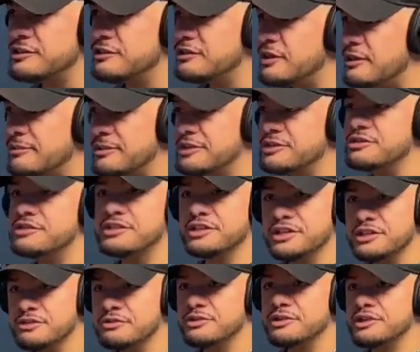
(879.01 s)
I'm interested
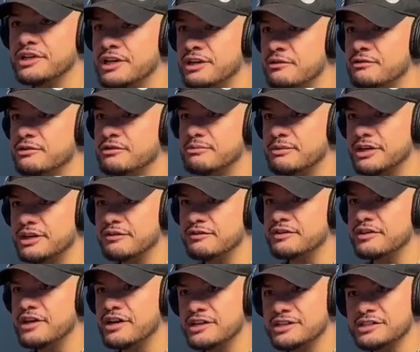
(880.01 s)
in doing that with my
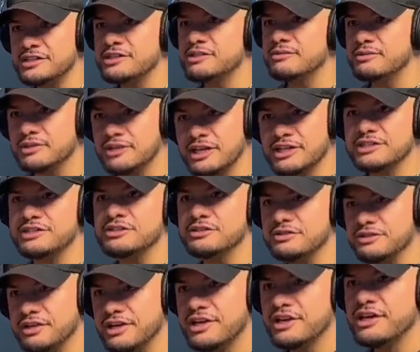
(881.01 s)
fiance. We'd like to do
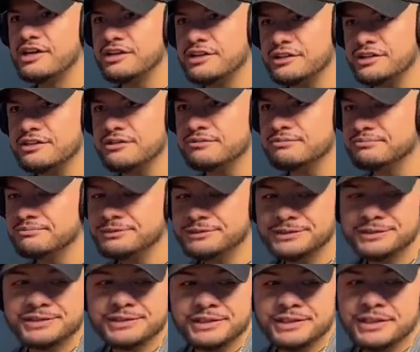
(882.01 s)
that, and
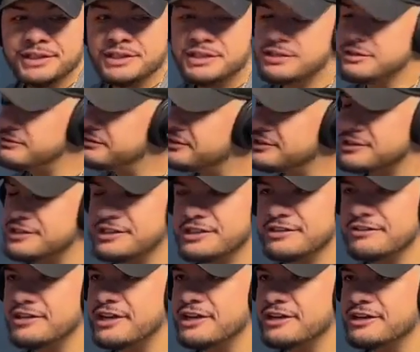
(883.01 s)
mm-hmm. so we'll see
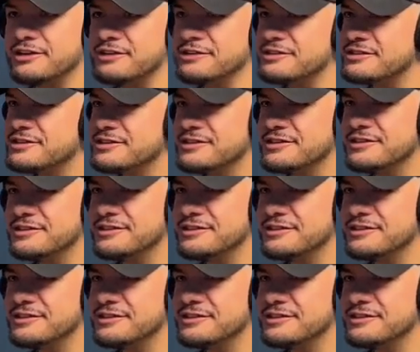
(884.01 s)
if that goes.